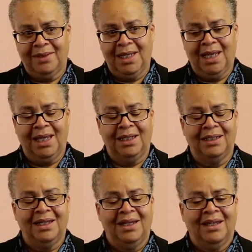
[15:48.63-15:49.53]

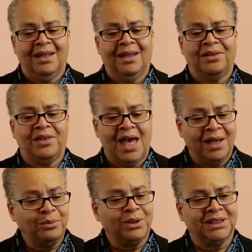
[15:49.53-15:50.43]
And
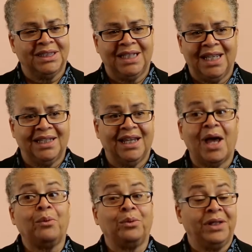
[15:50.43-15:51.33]
that was a day that
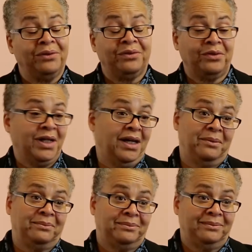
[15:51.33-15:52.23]
I will never forget.
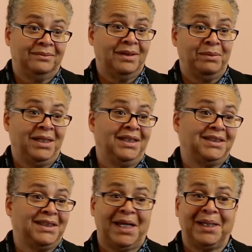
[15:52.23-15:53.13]
I mean,
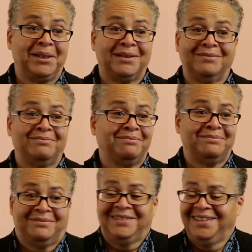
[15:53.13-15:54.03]
it's like,
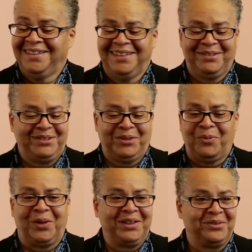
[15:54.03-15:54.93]
it was
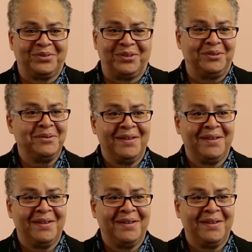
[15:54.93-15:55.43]
wonderful.